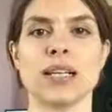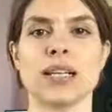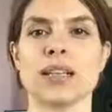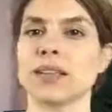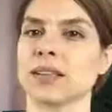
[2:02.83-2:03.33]

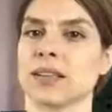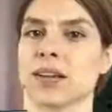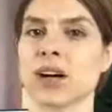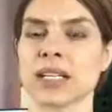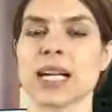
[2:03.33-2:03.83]
the
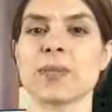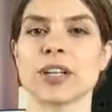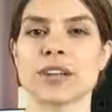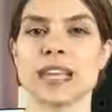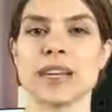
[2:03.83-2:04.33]

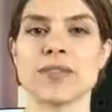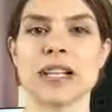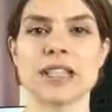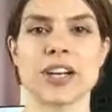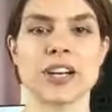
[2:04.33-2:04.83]
autonomic or the
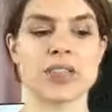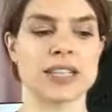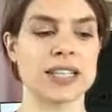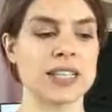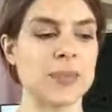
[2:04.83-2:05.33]
involuntary
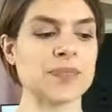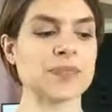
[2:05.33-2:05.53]
nervous system.